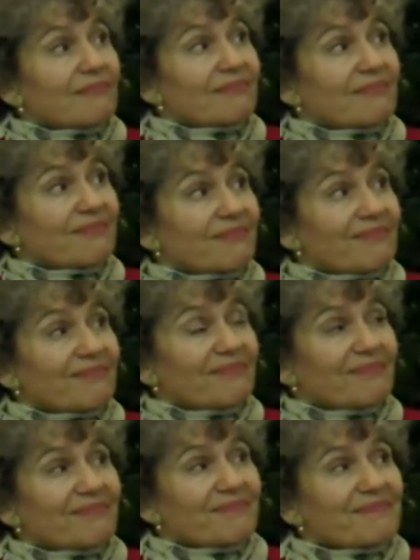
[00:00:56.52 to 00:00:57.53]

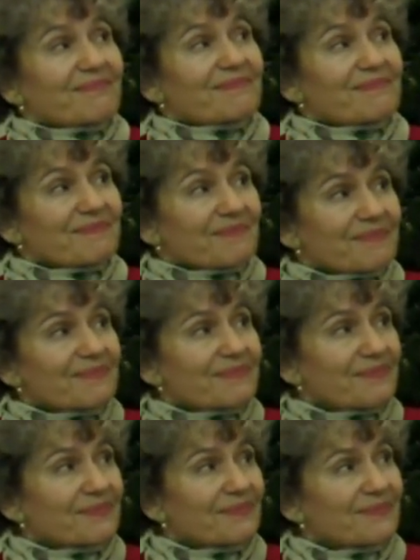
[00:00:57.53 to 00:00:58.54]

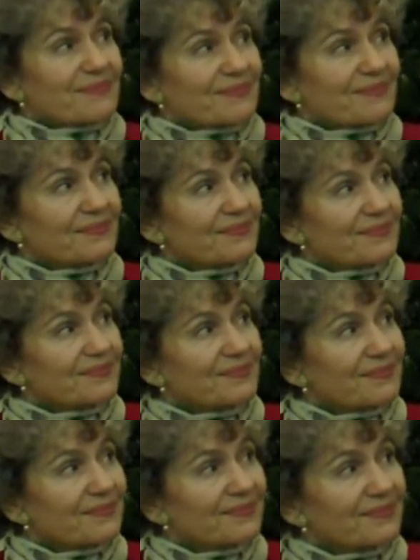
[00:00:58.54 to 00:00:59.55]

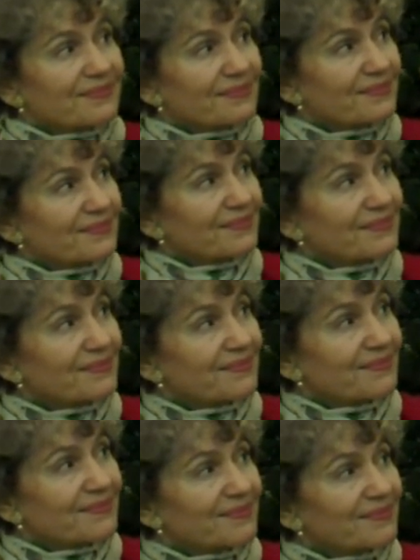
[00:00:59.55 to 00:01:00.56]

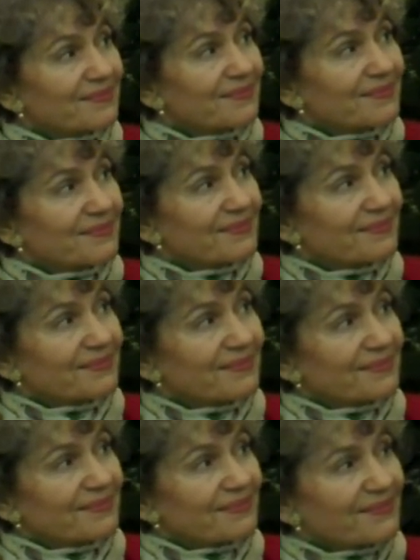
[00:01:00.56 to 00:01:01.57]

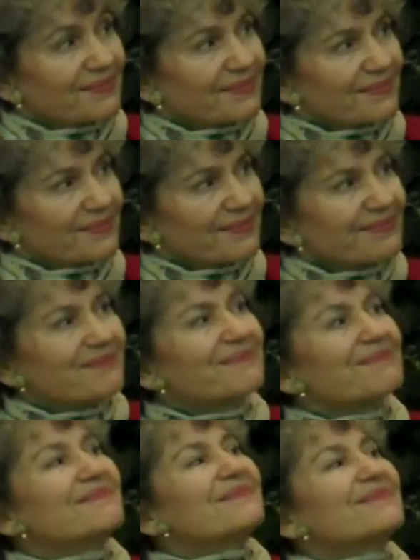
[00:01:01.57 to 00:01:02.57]

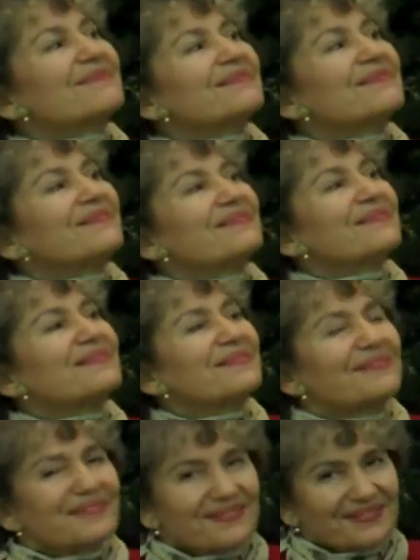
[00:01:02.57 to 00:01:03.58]

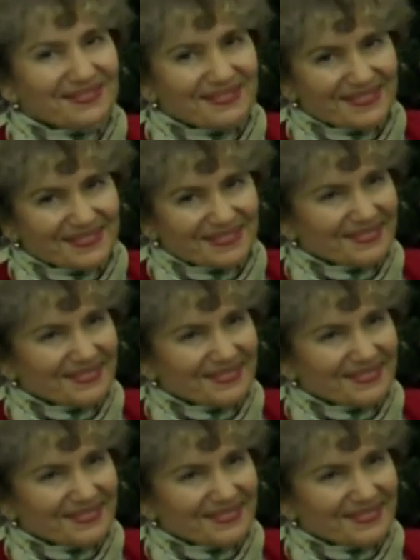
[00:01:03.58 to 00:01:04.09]
This person isn't speaking.